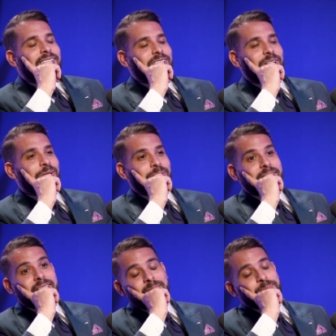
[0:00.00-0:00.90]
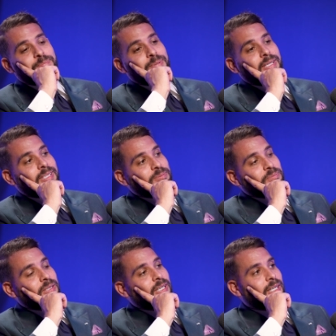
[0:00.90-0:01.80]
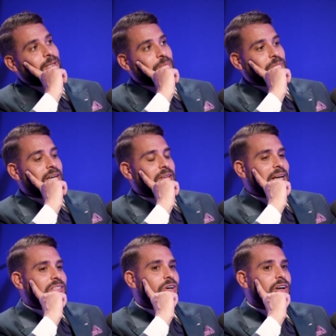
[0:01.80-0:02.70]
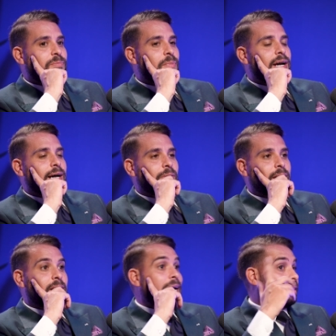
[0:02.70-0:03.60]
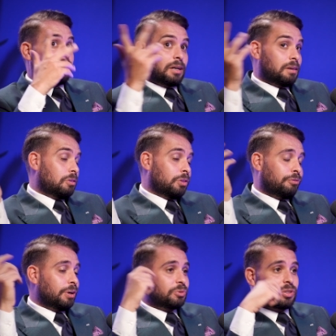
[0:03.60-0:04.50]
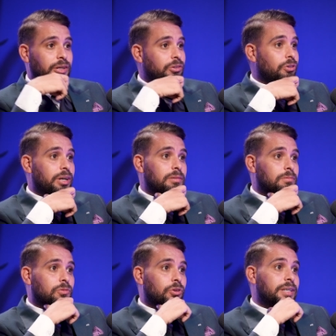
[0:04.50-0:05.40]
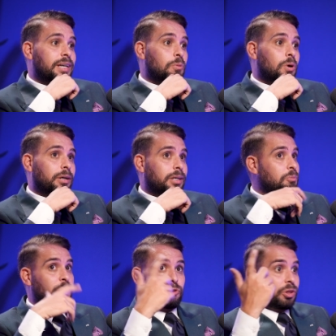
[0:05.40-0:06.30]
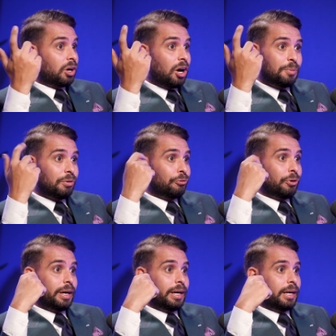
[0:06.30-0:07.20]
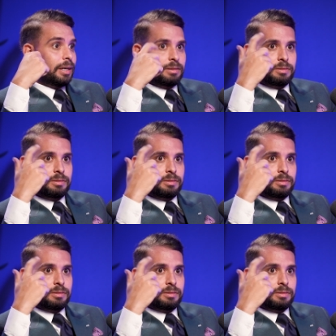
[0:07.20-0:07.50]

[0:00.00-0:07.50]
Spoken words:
So that's kind of my outlet. And on the flip side, a great networking. We've got the climate for it here.